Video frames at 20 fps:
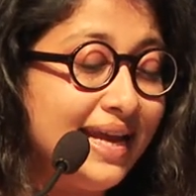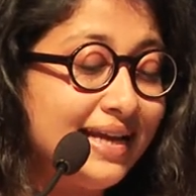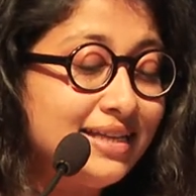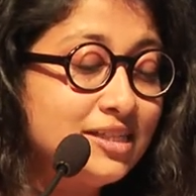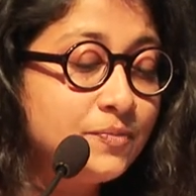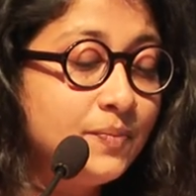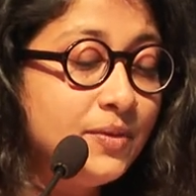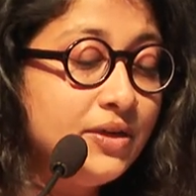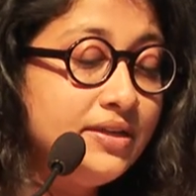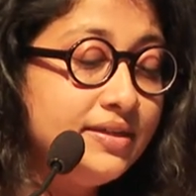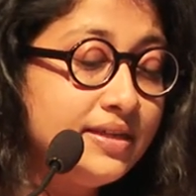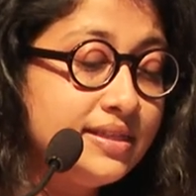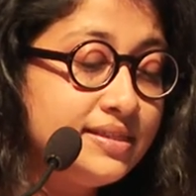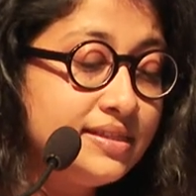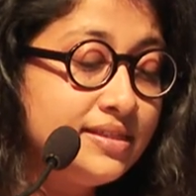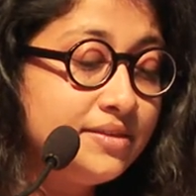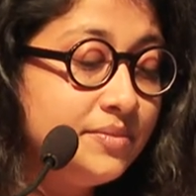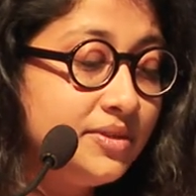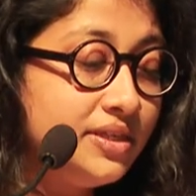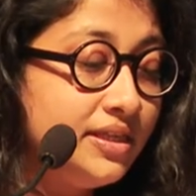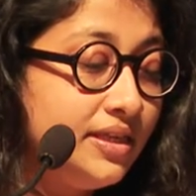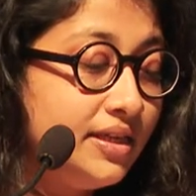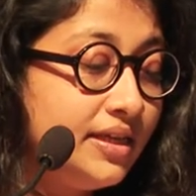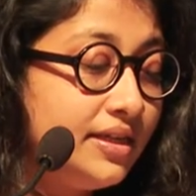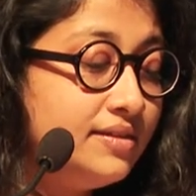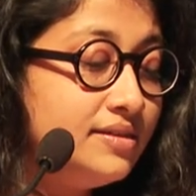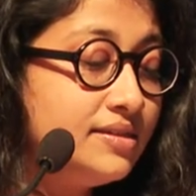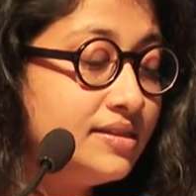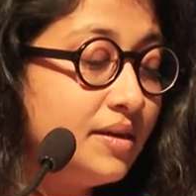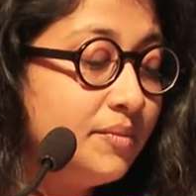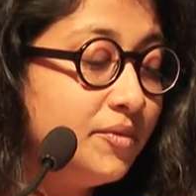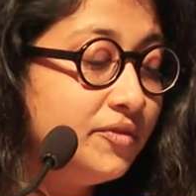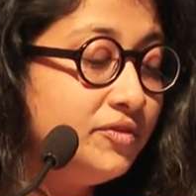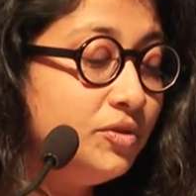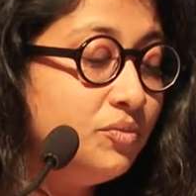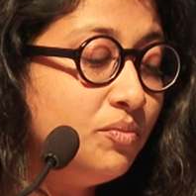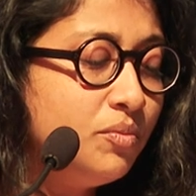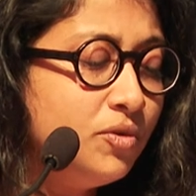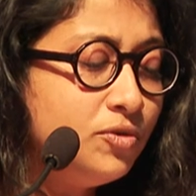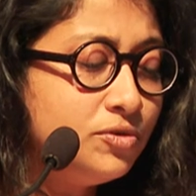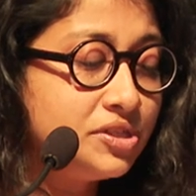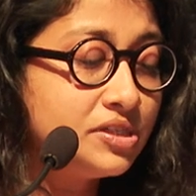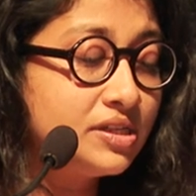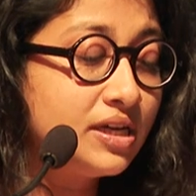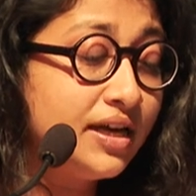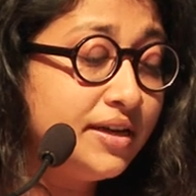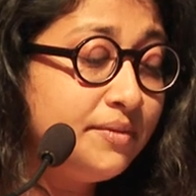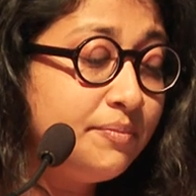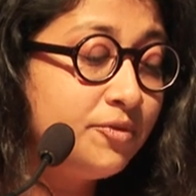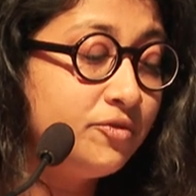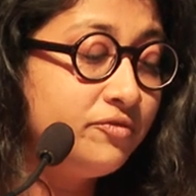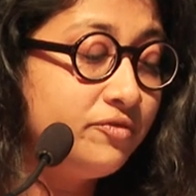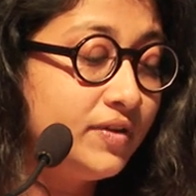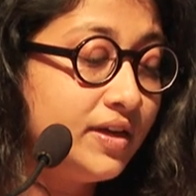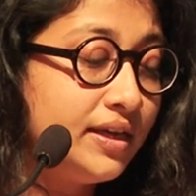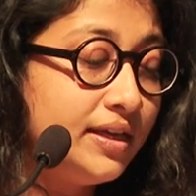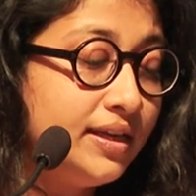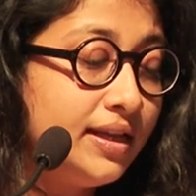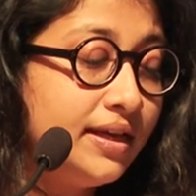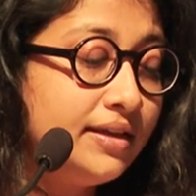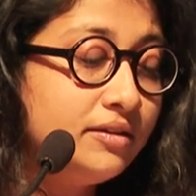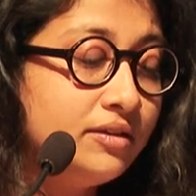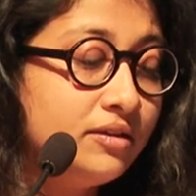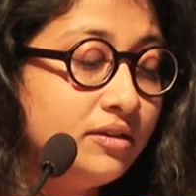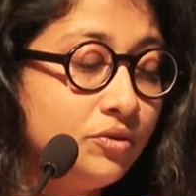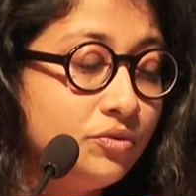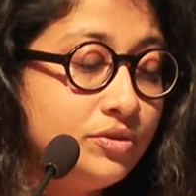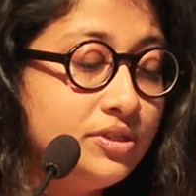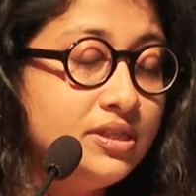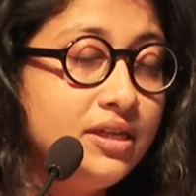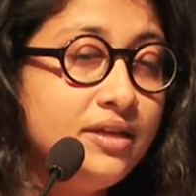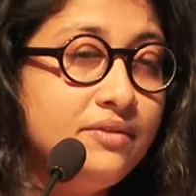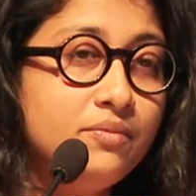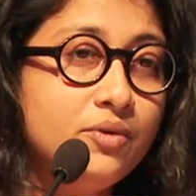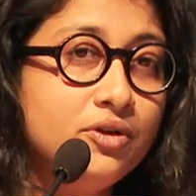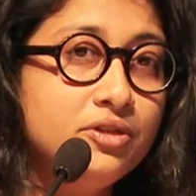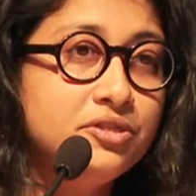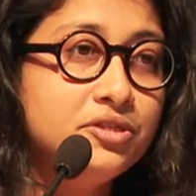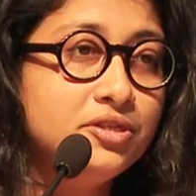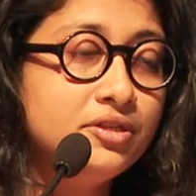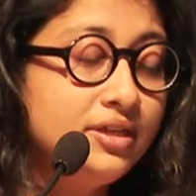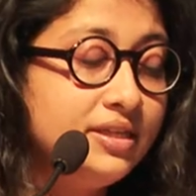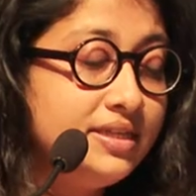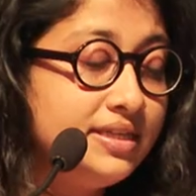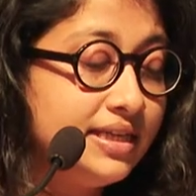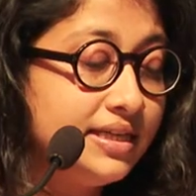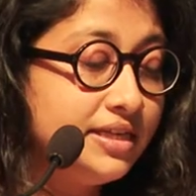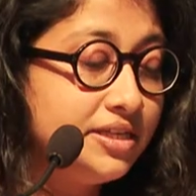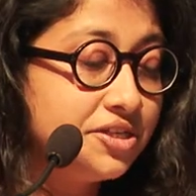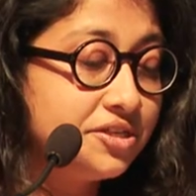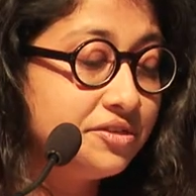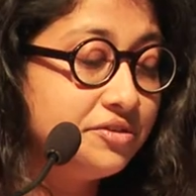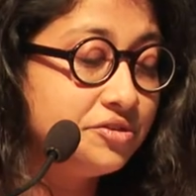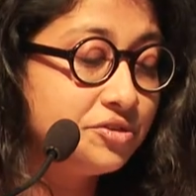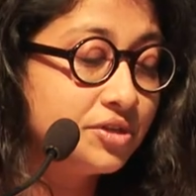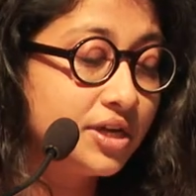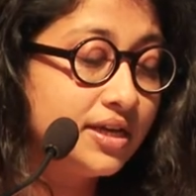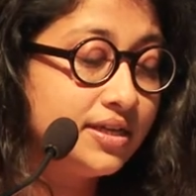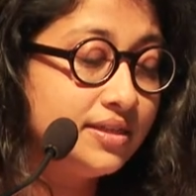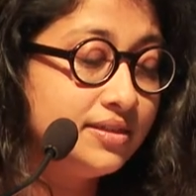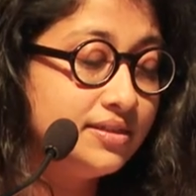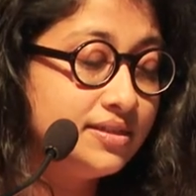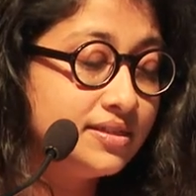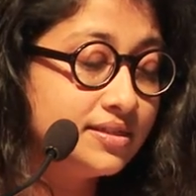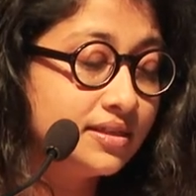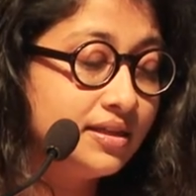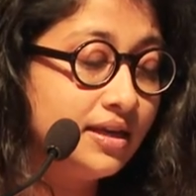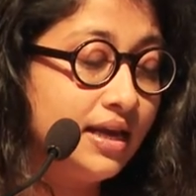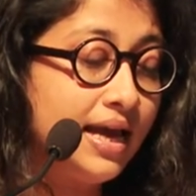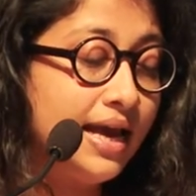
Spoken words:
expert testimony in some of the most high-profile and closely watched litigation trials